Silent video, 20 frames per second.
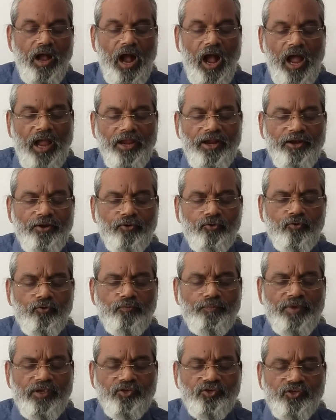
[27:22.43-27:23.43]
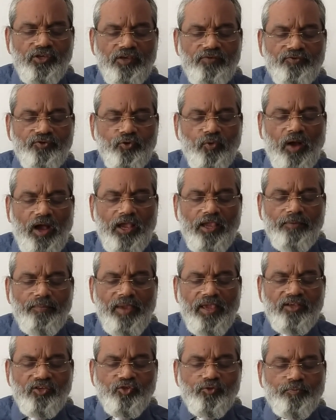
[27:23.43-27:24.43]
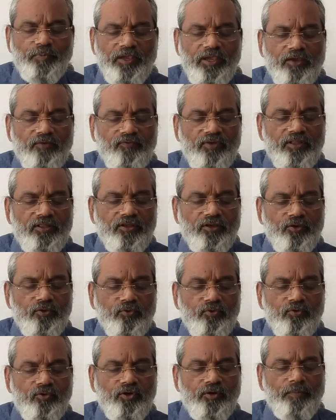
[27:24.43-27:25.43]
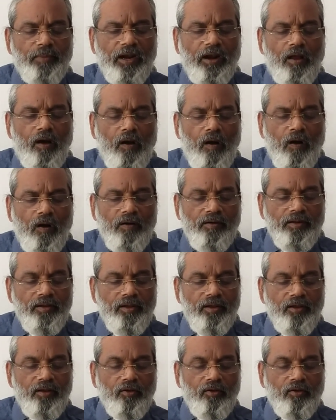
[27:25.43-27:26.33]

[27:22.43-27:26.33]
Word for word: I do beseech you, I may speak with you, good me, lord.